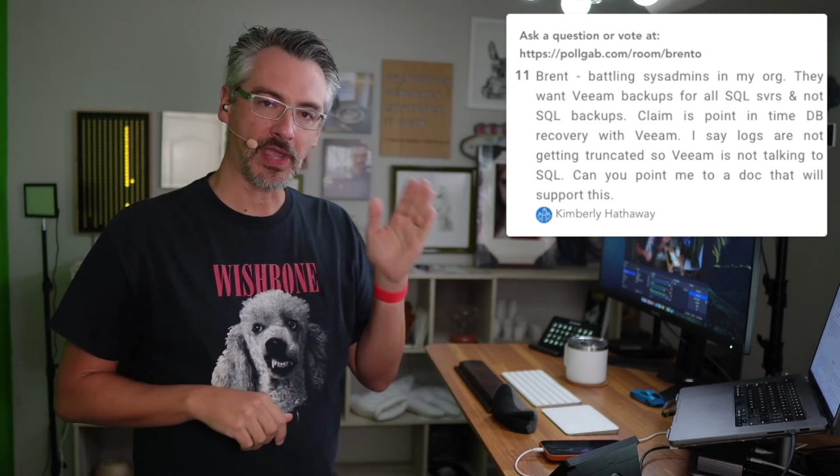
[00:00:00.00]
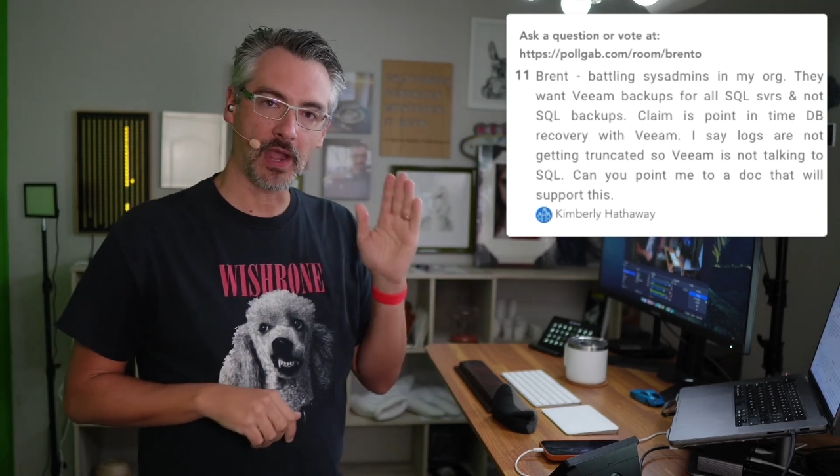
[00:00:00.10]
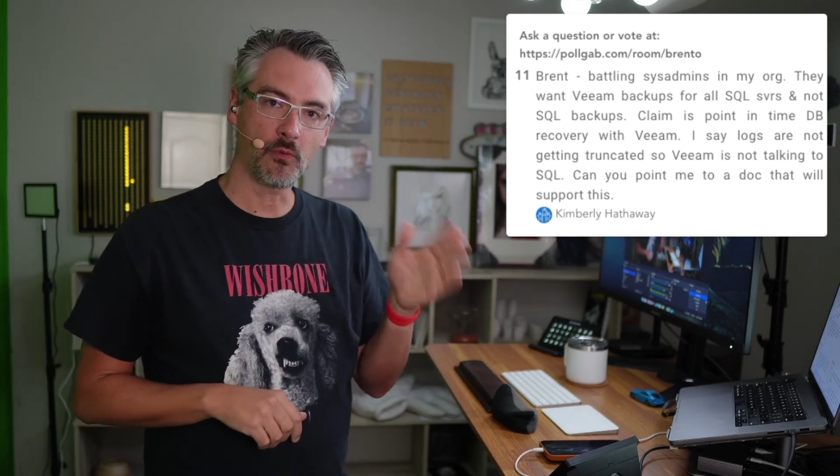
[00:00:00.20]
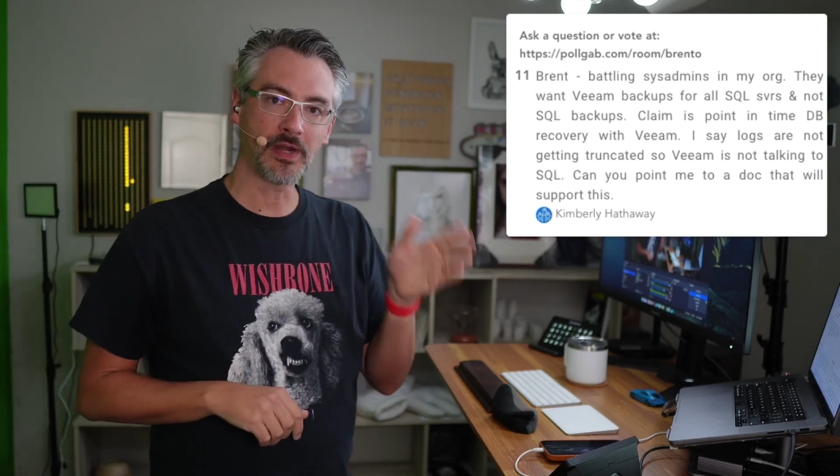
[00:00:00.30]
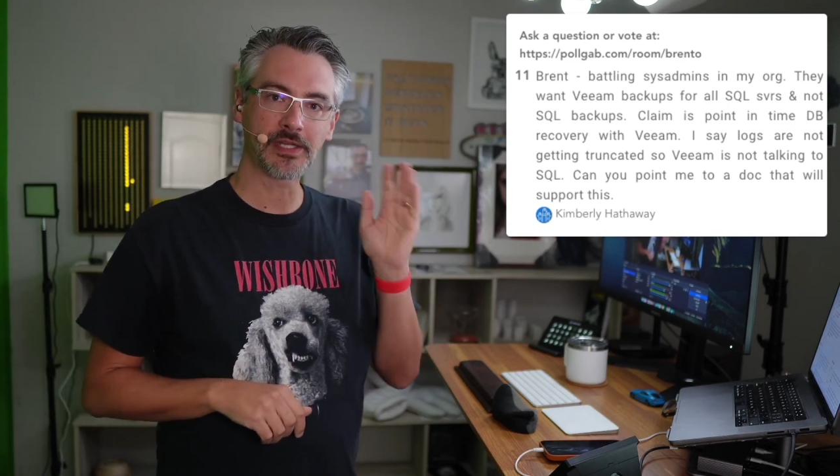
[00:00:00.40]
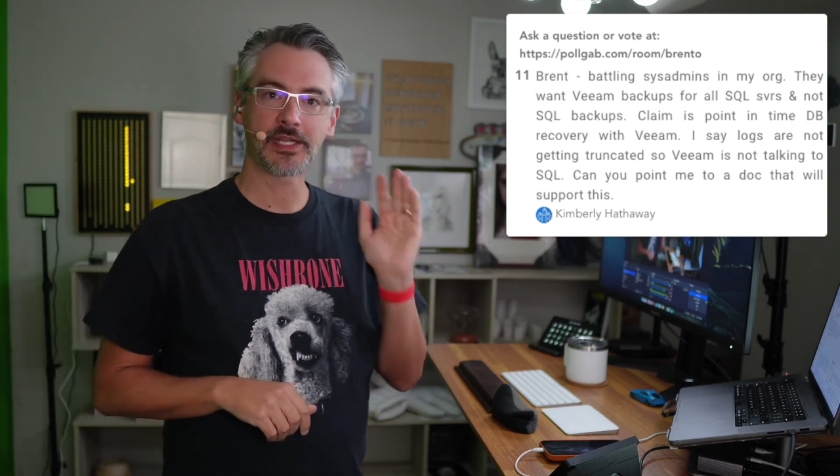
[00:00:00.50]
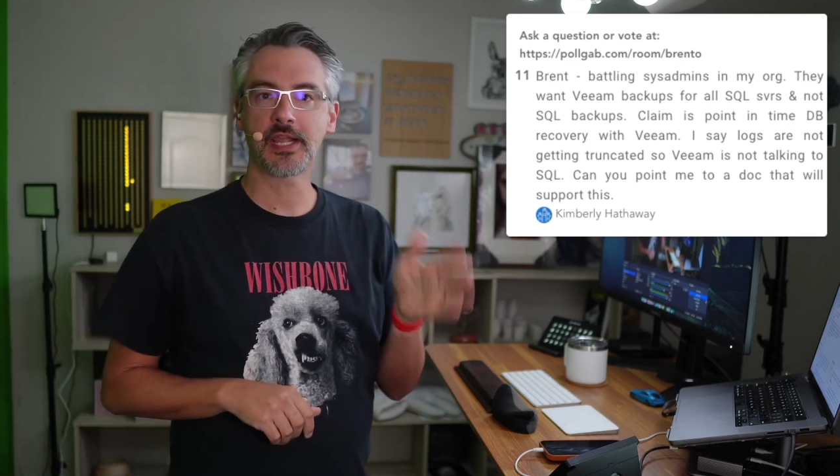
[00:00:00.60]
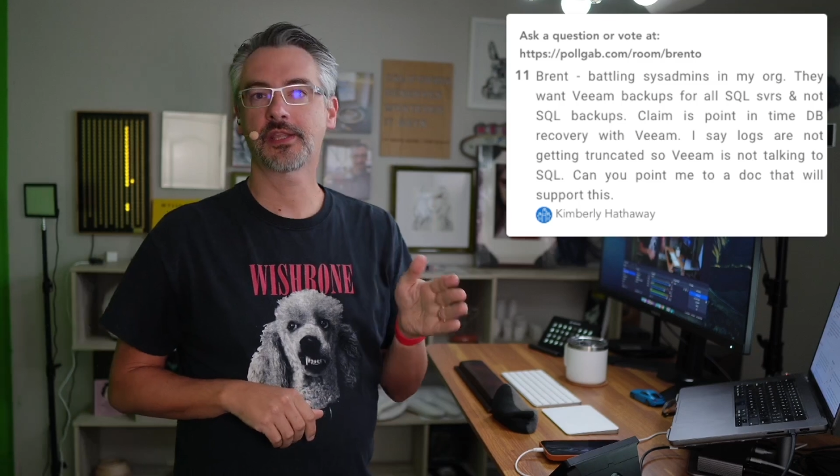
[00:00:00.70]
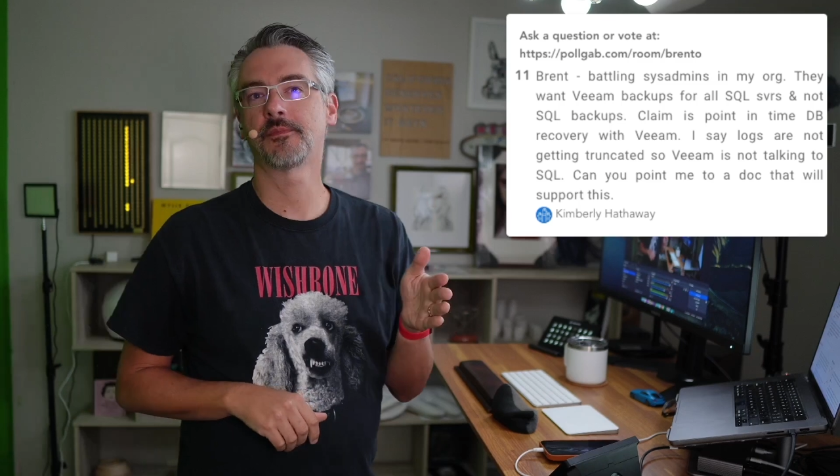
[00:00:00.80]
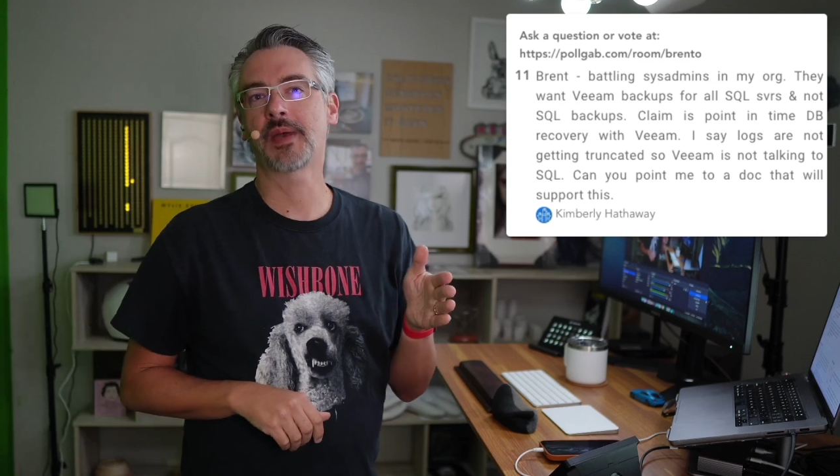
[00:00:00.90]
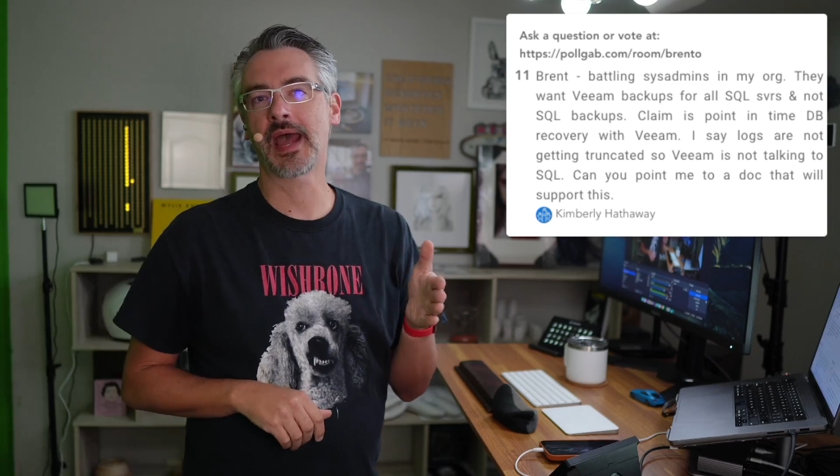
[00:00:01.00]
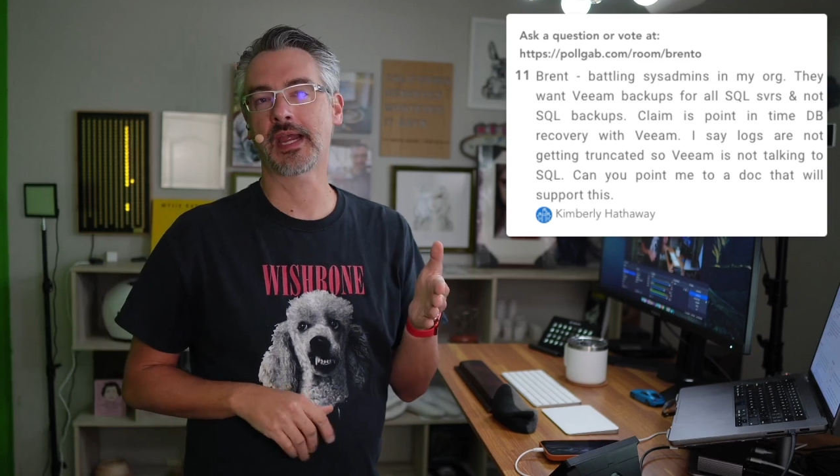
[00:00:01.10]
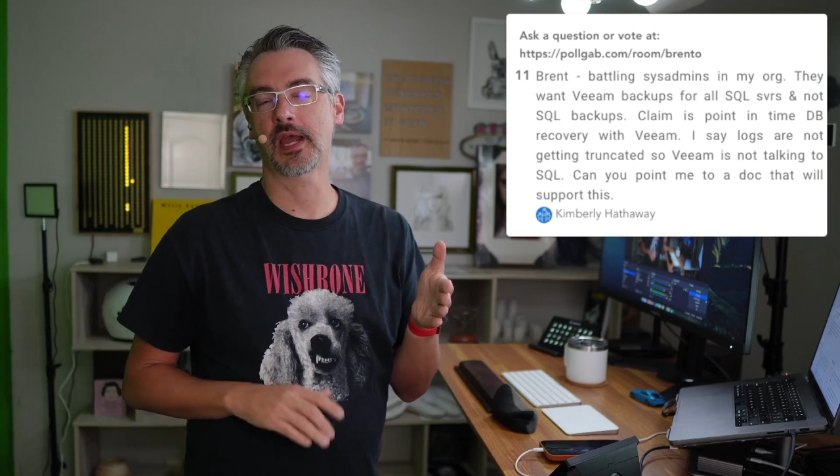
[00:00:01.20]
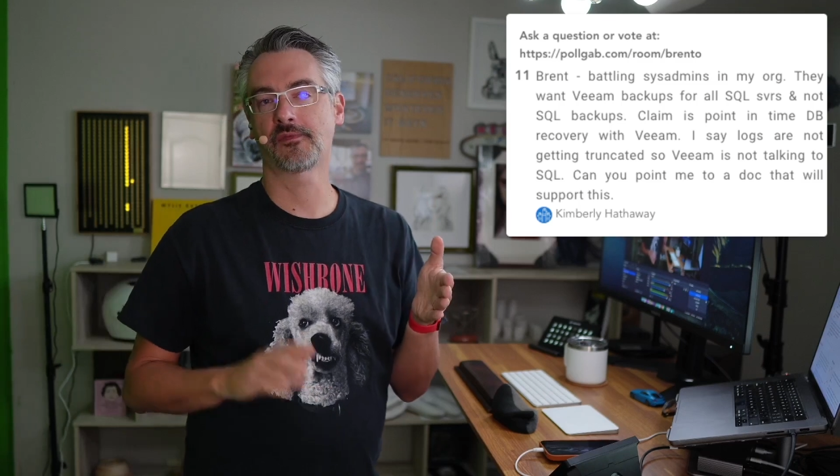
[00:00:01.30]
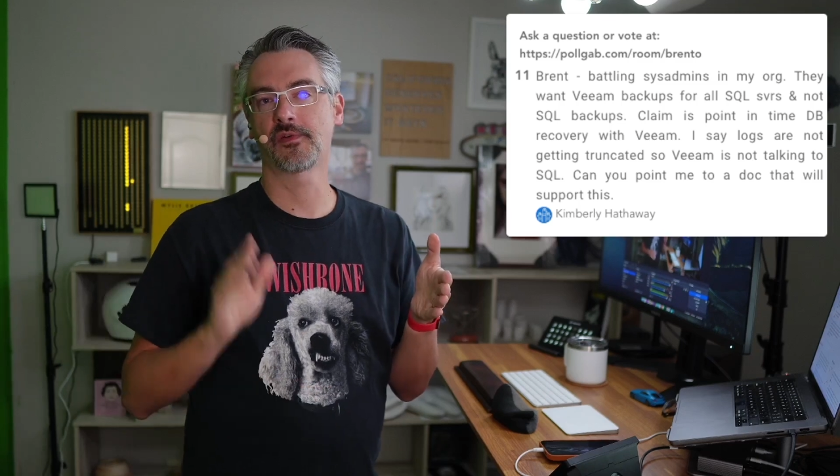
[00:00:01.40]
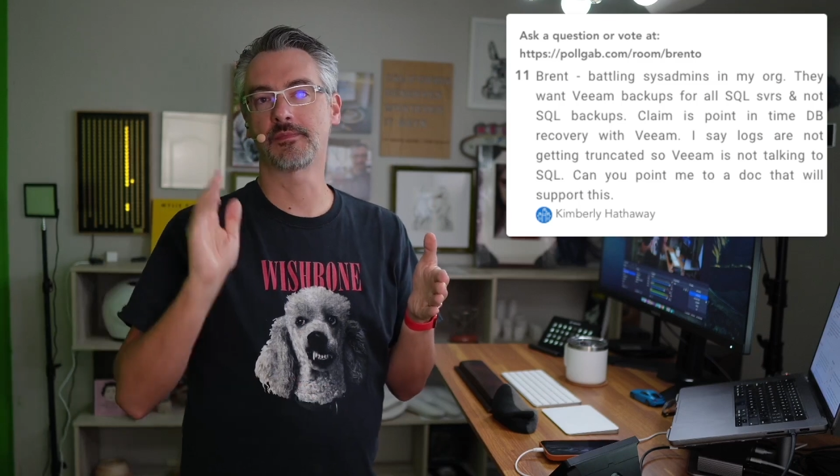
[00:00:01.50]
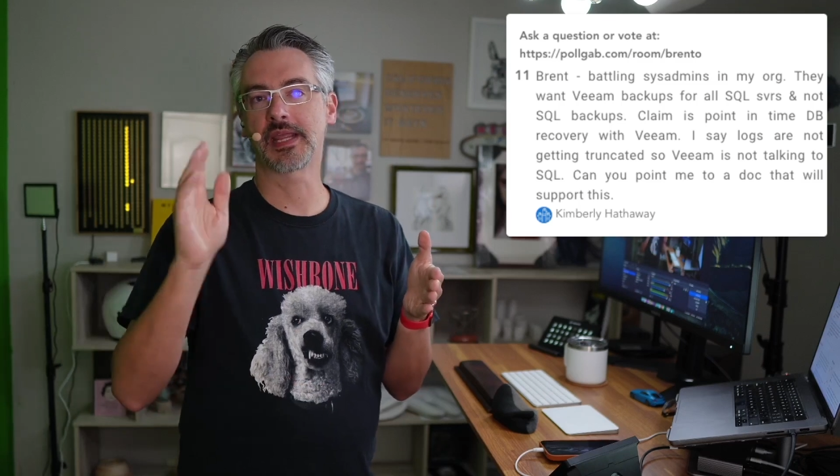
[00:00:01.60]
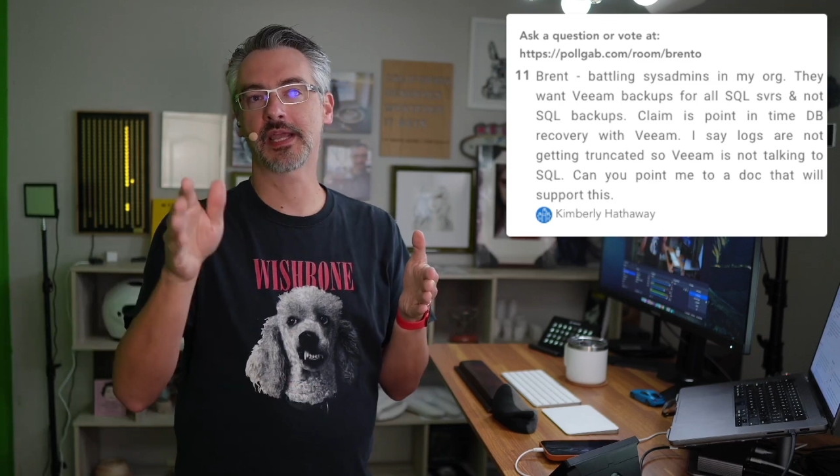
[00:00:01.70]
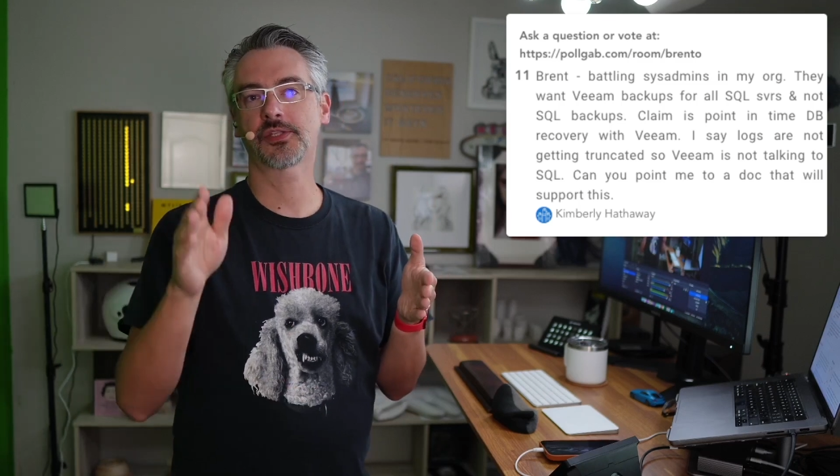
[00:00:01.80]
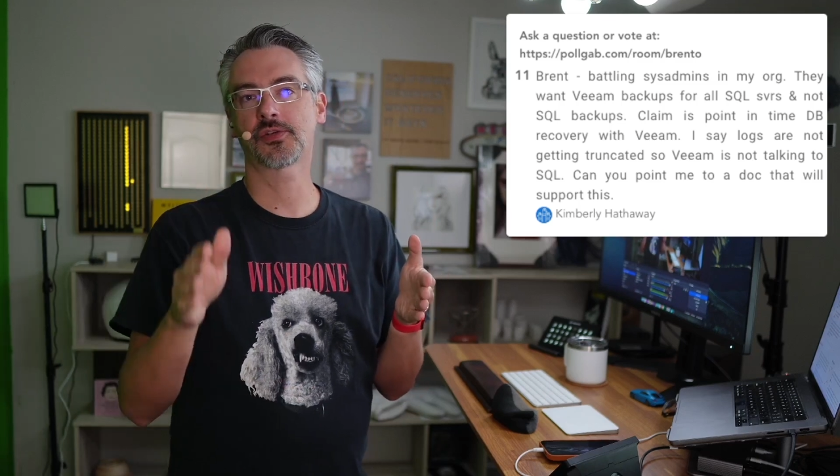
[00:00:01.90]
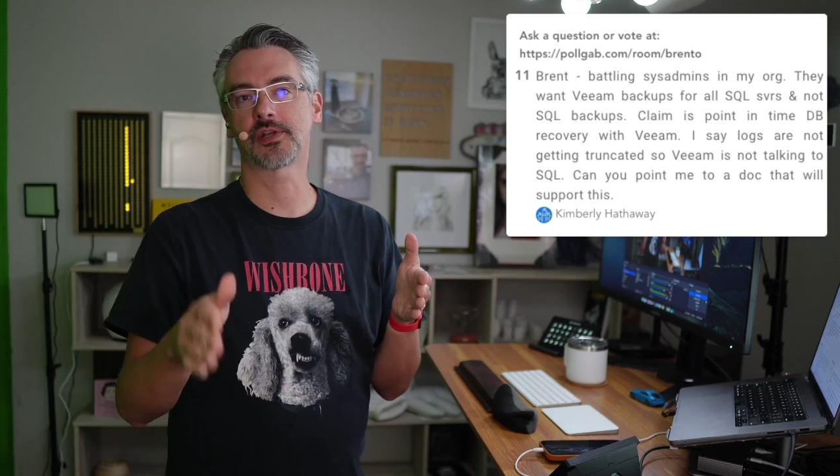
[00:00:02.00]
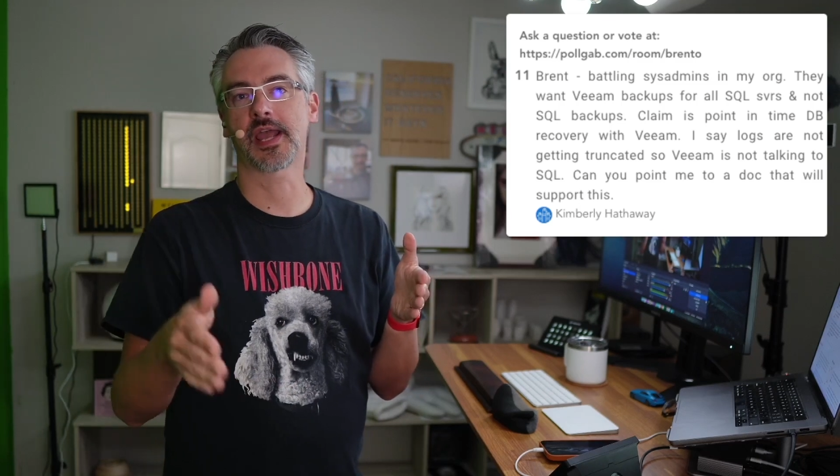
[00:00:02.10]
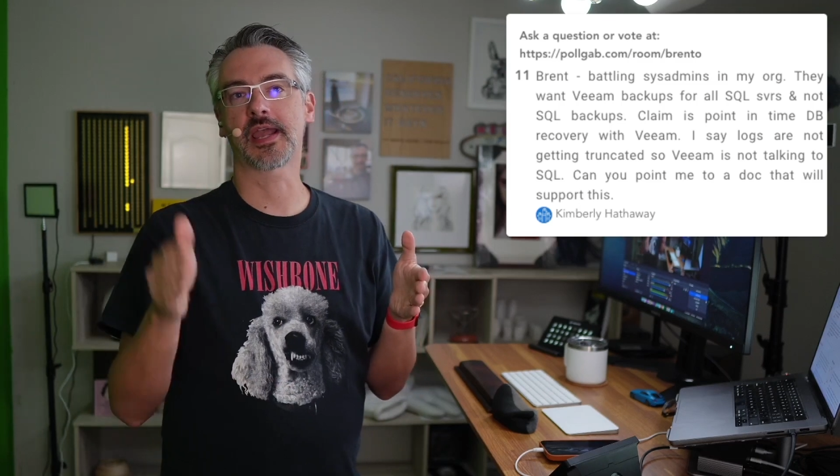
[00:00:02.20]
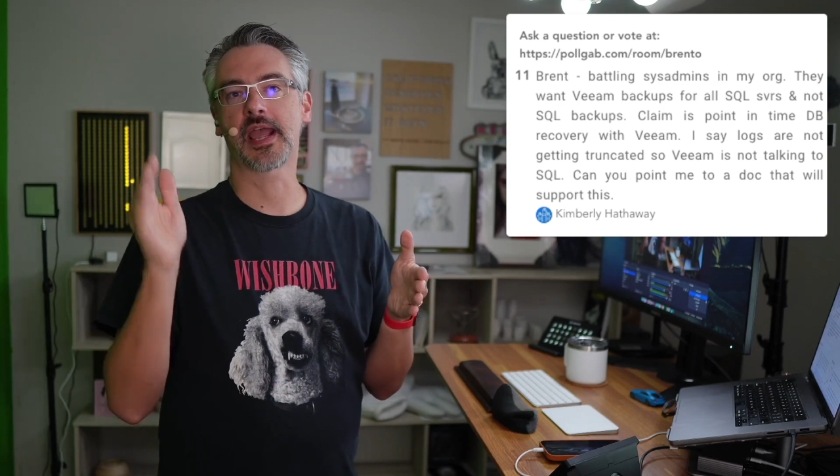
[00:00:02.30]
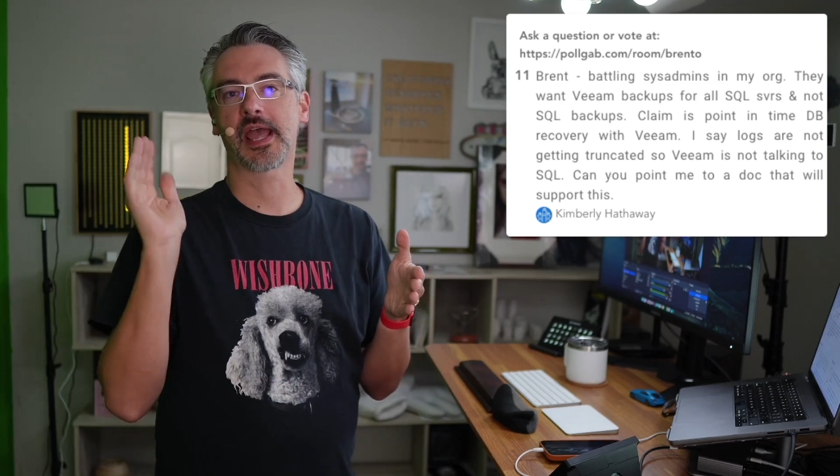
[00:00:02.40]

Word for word: I want to take the backup from yesterday